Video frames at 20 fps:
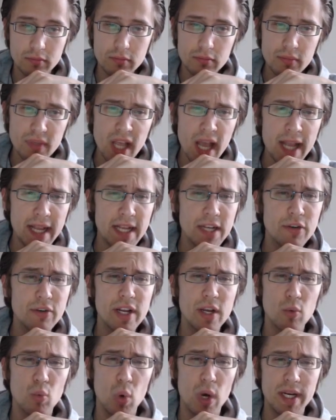I can
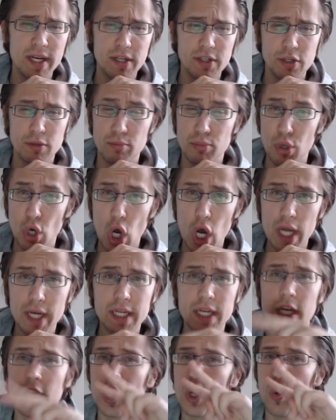create one under broad,
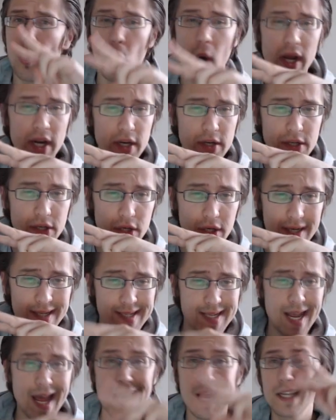one under
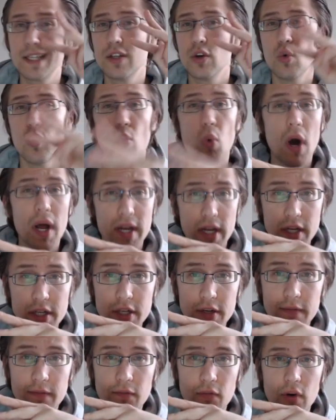exact, one
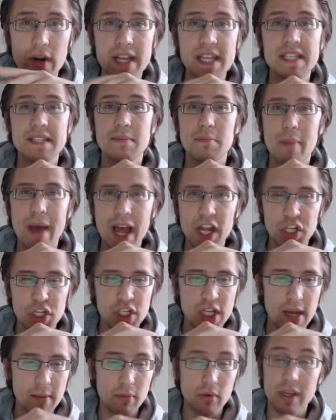under phrase match
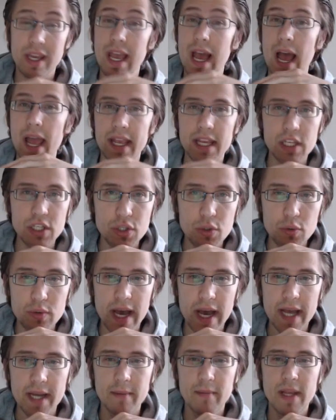type, okay? I can do
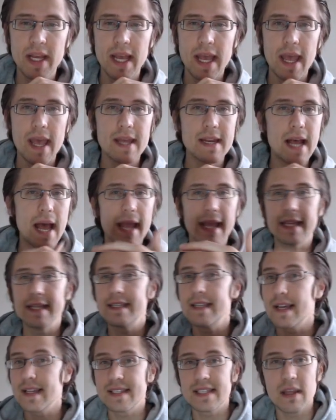that, and I can
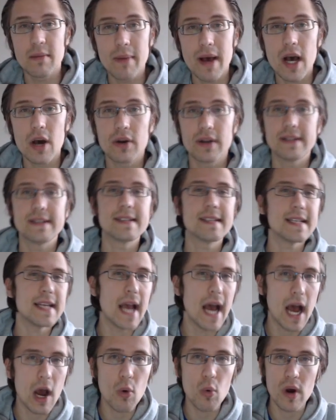test them out and see
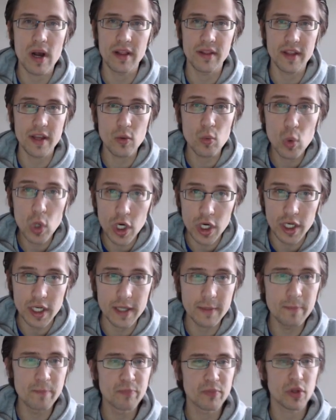how well they work,
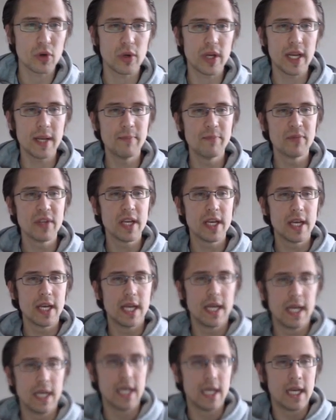okay?
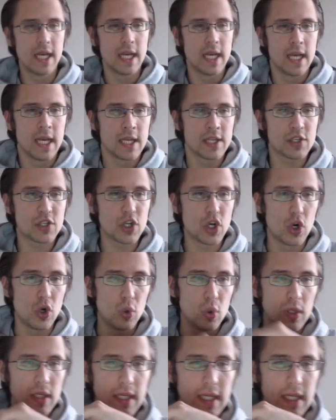So,